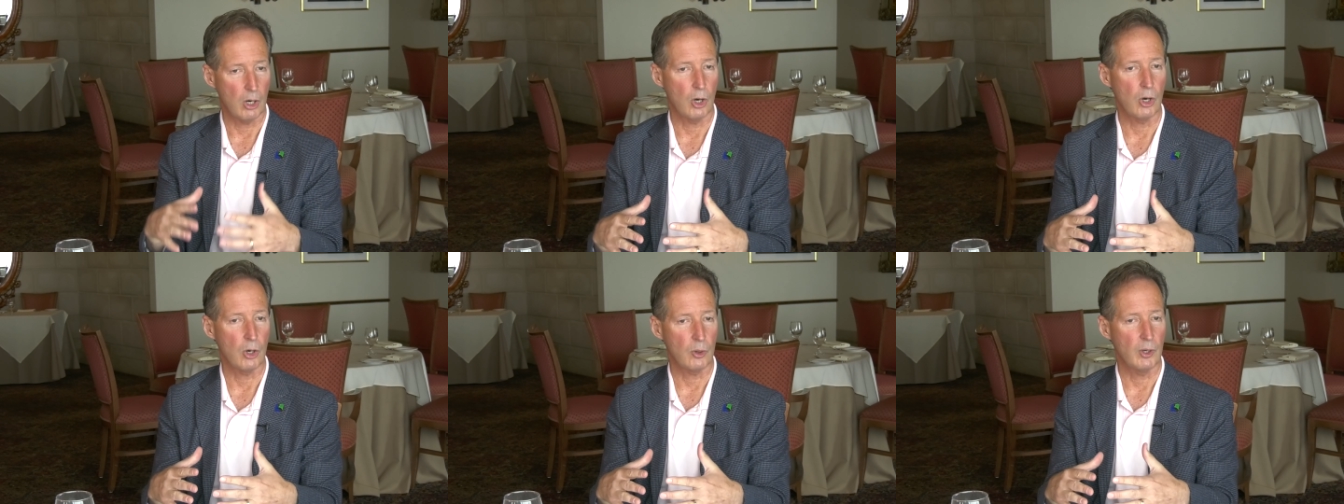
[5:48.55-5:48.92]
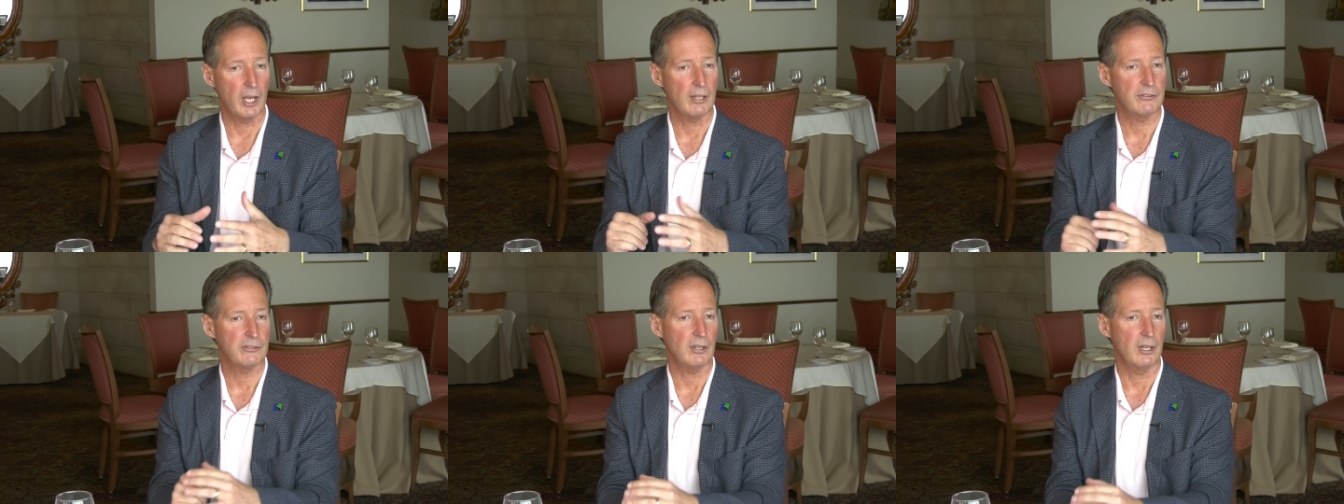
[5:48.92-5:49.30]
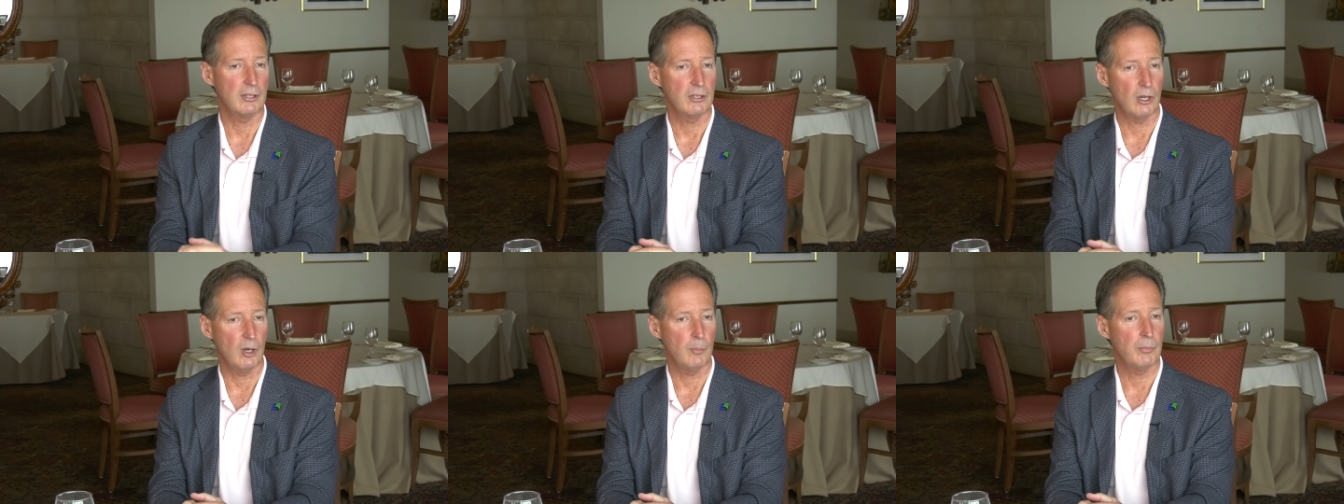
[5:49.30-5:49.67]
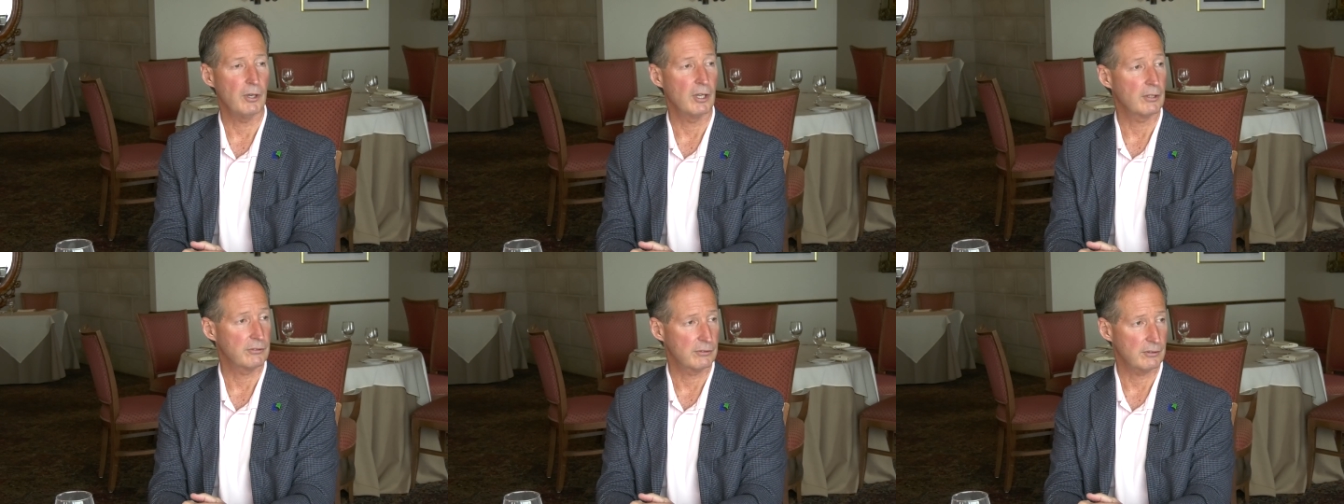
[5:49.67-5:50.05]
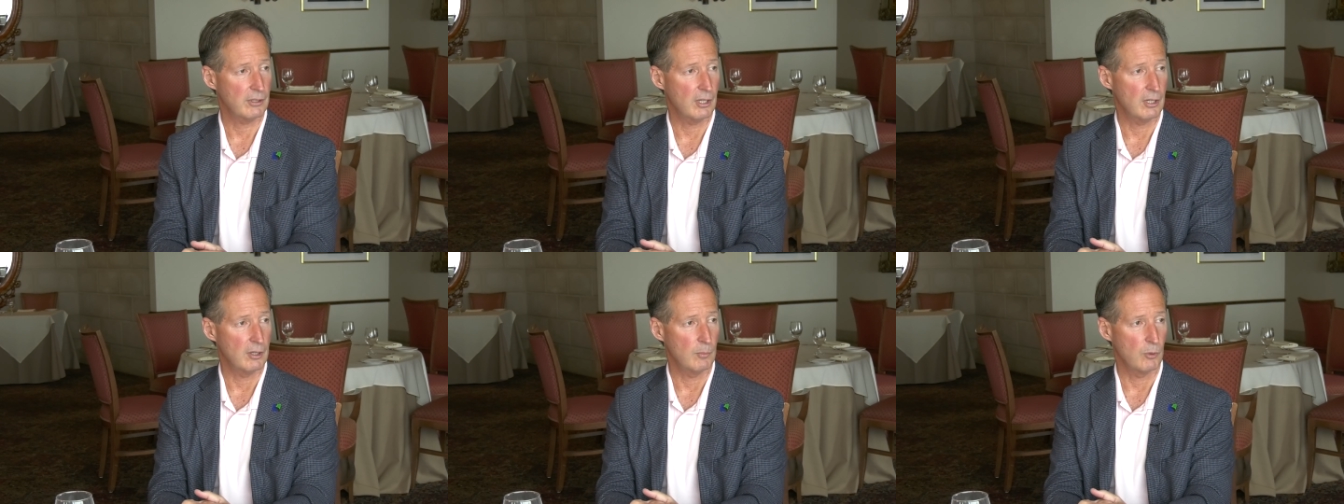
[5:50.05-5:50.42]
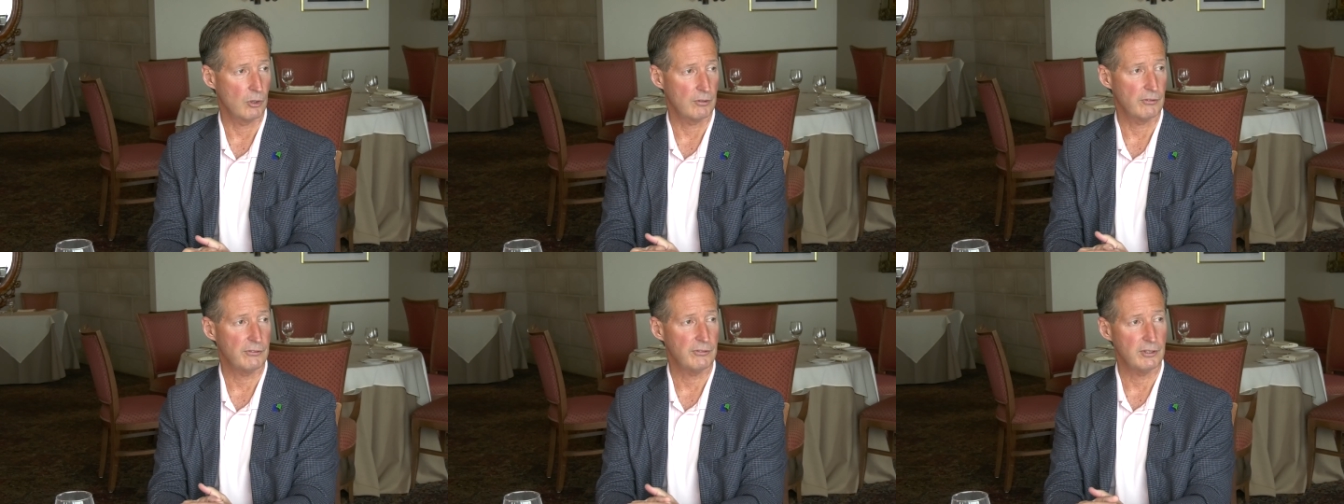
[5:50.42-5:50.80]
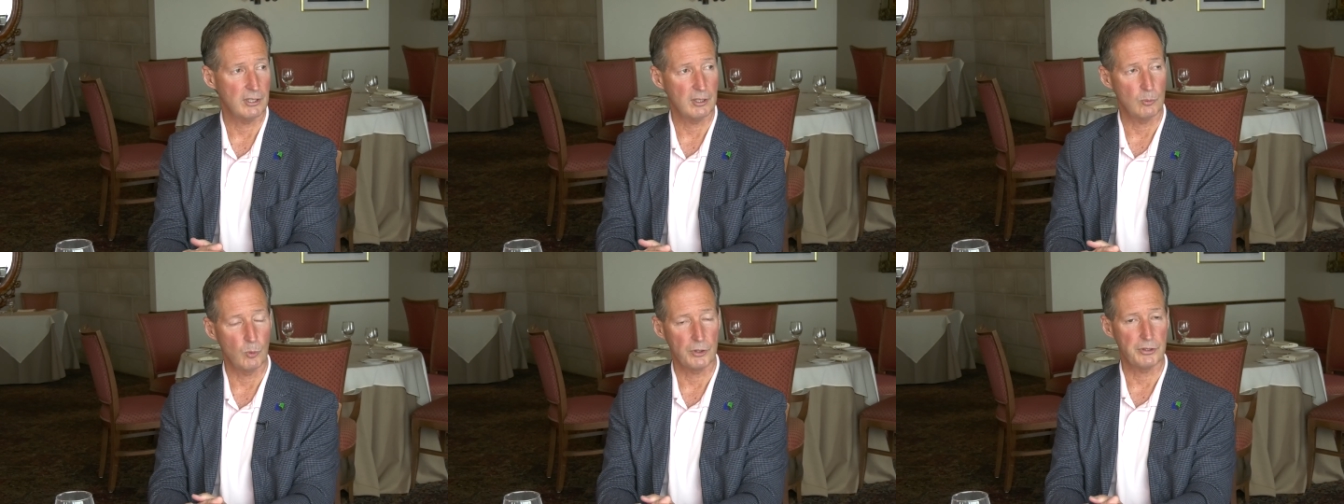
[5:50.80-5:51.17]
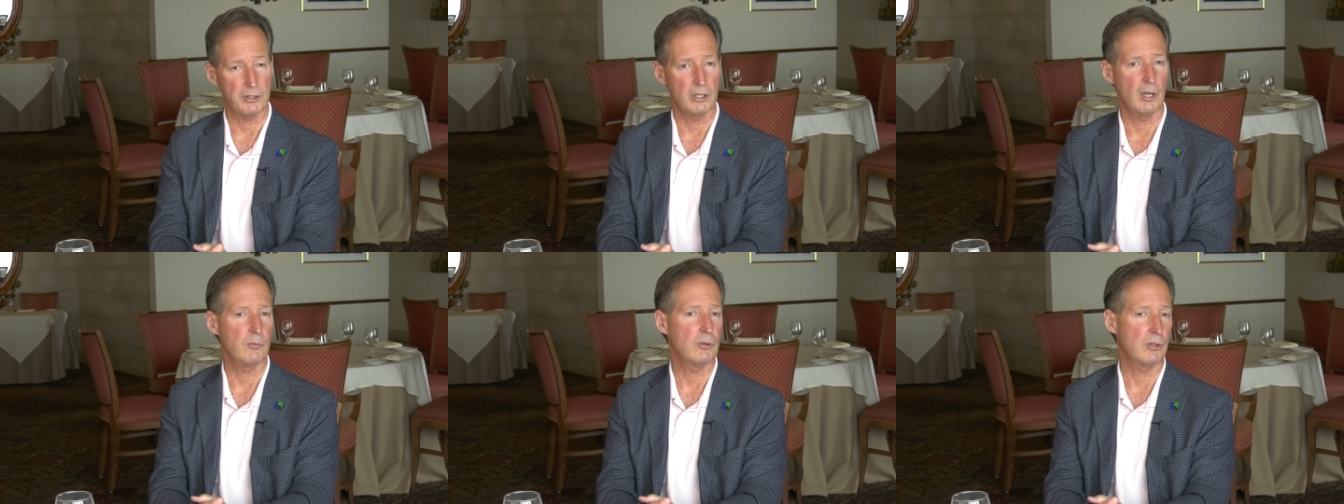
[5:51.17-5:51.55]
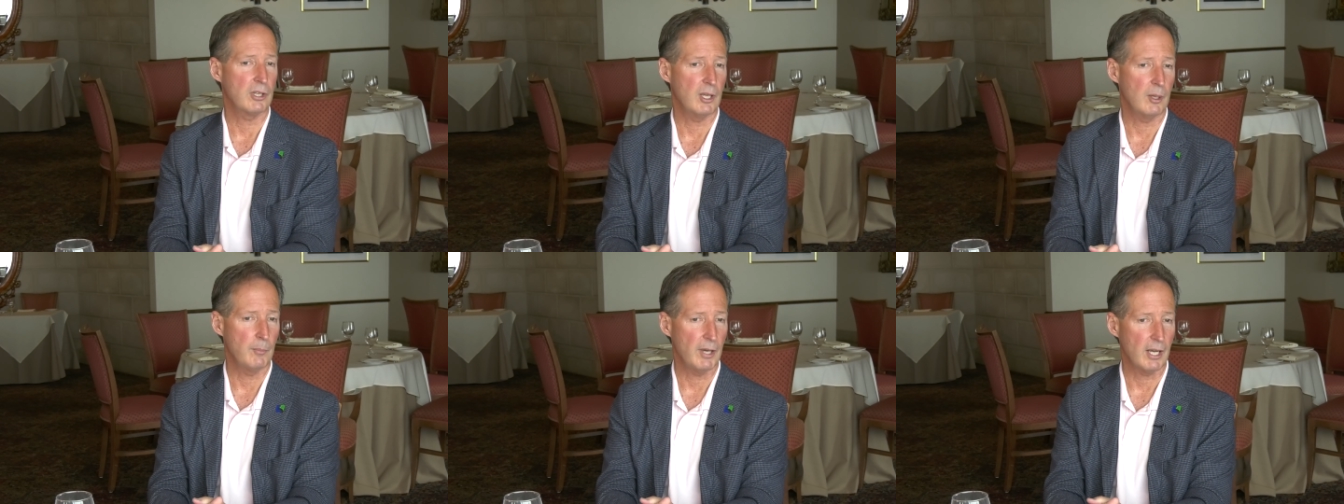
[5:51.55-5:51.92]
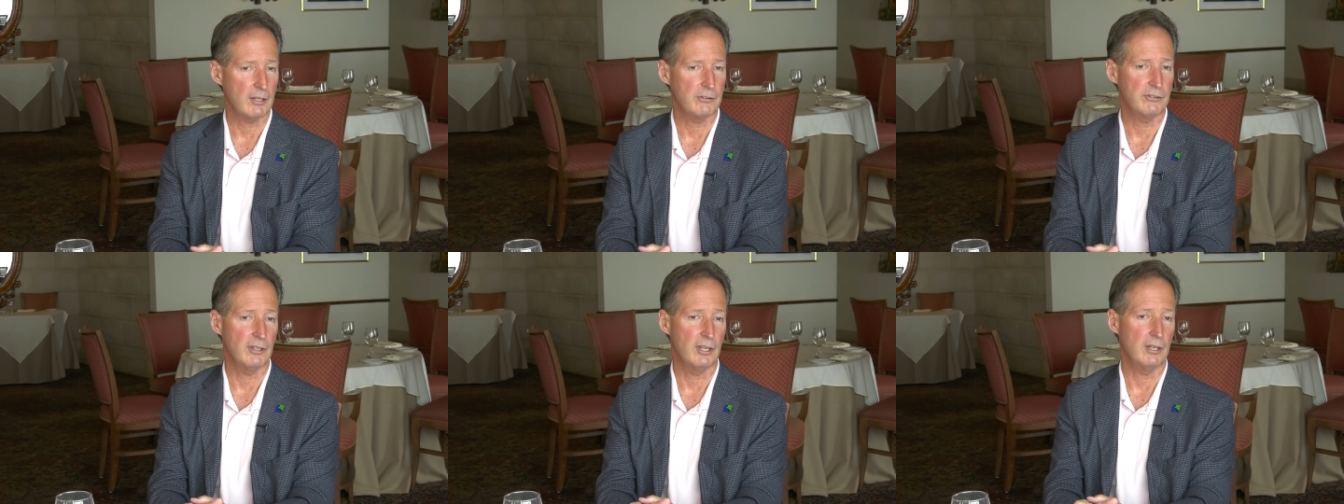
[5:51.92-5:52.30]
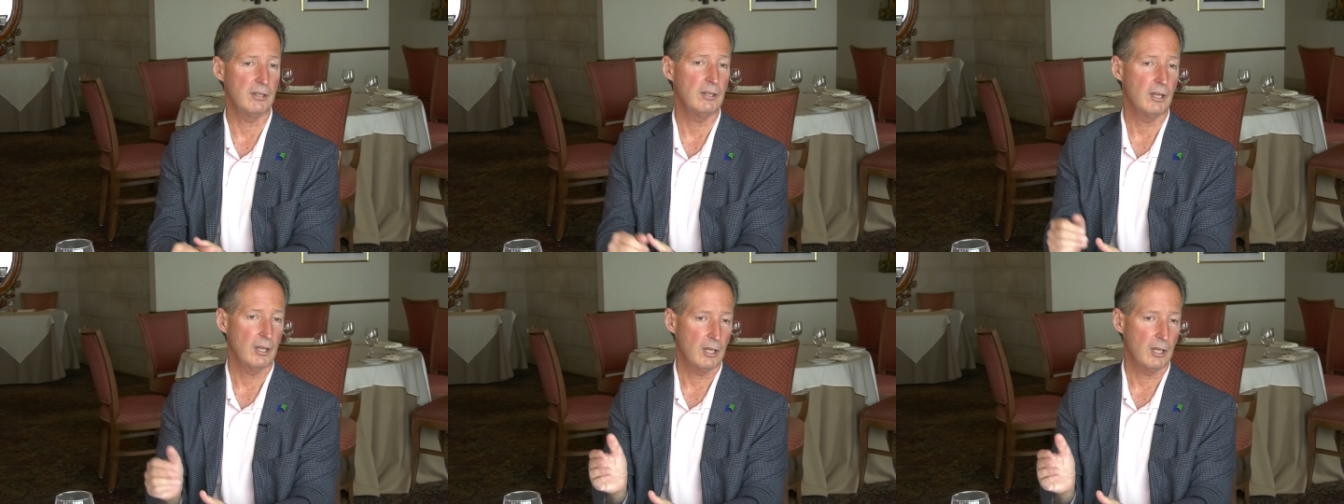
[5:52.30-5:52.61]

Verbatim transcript: our landslide complex an emergency. And what the governor came back and said,